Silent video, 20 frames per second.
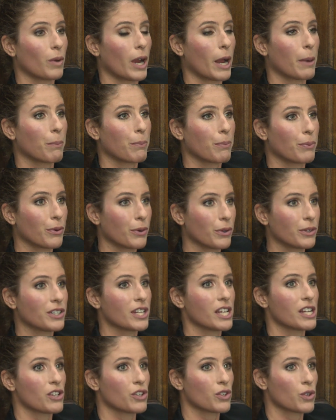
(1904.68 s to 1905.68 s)
I'm
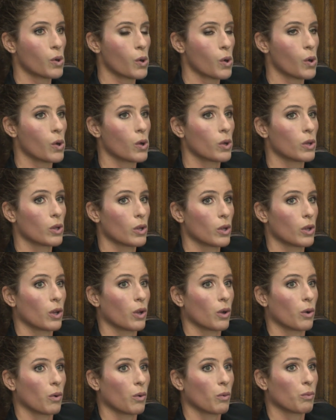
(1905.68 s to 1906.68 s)
pretty sure
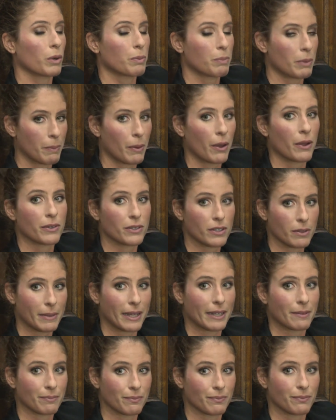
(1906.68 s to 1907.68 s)
would propose to
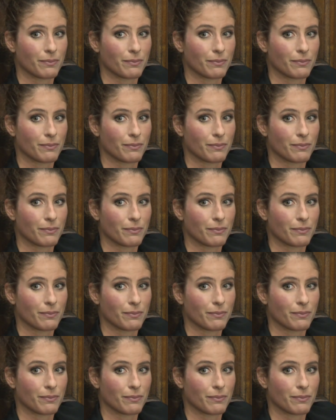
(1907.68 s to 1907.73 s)
me.